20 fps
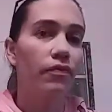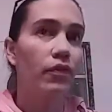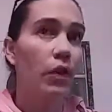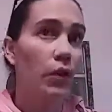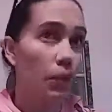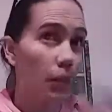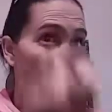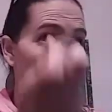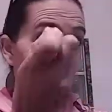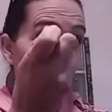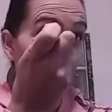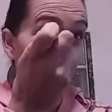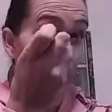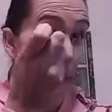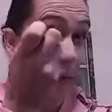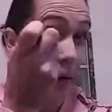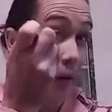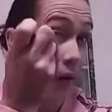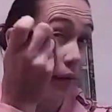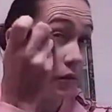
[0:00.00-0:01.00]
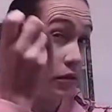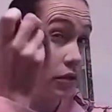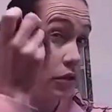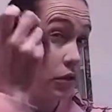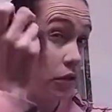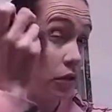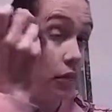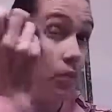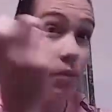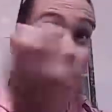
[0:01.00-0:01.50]
rub it in
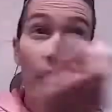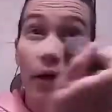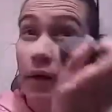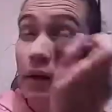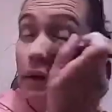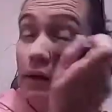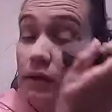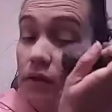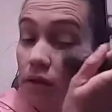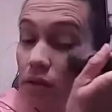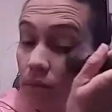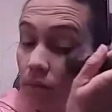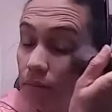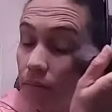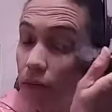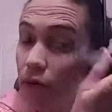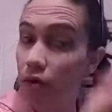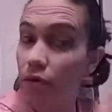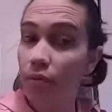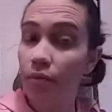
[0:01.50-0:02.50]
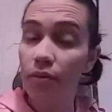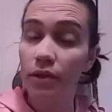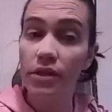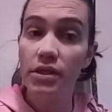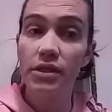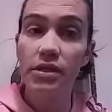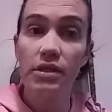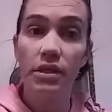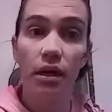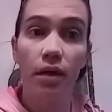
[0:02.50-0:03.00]
too much. Bo, please
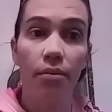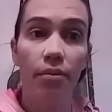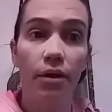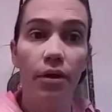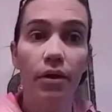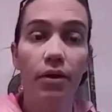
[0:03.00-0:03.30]
stop.